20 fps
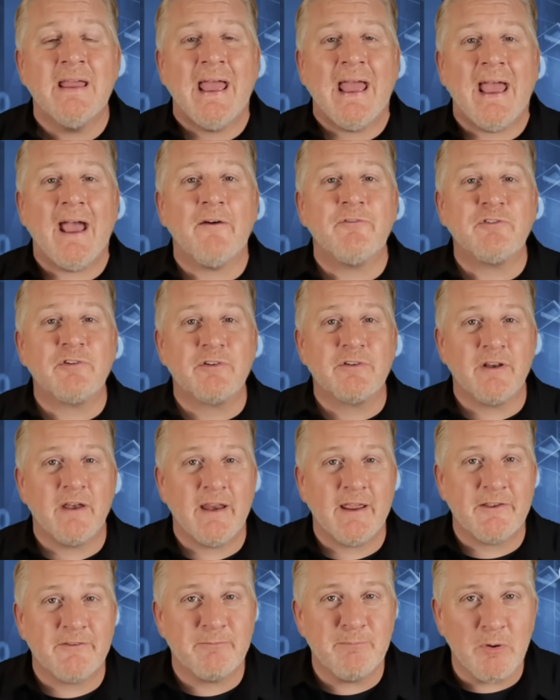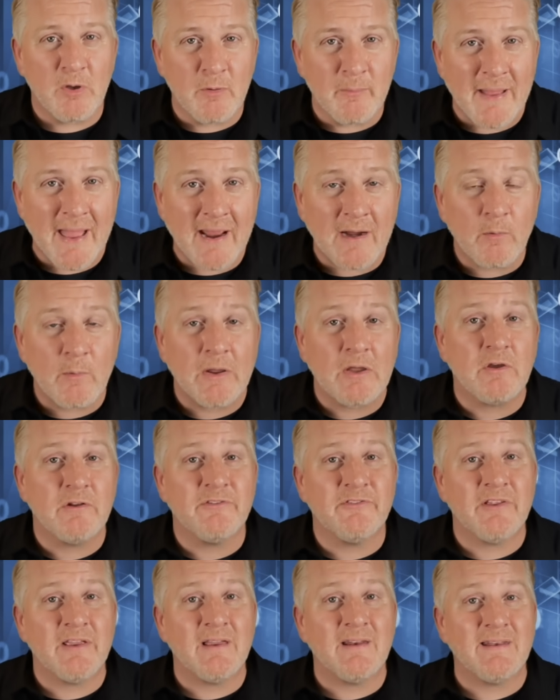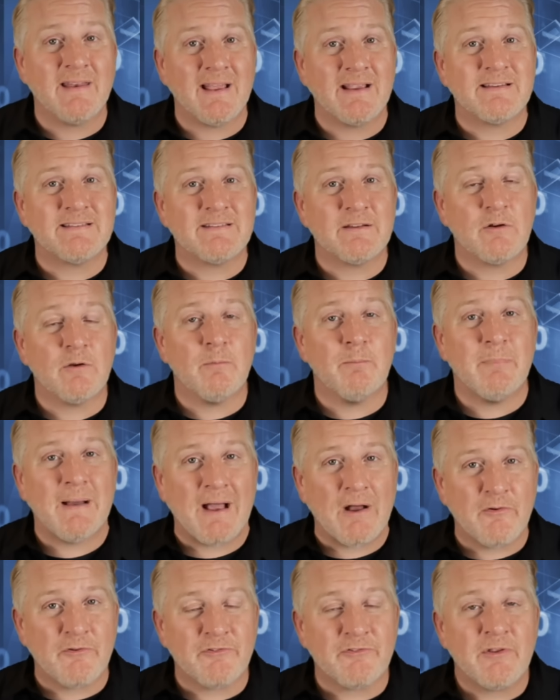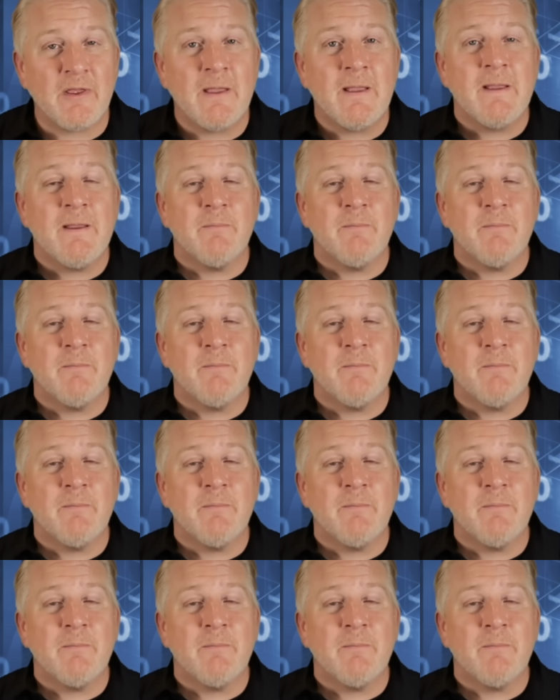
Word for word: after today's pullback, we could see a nice little bounce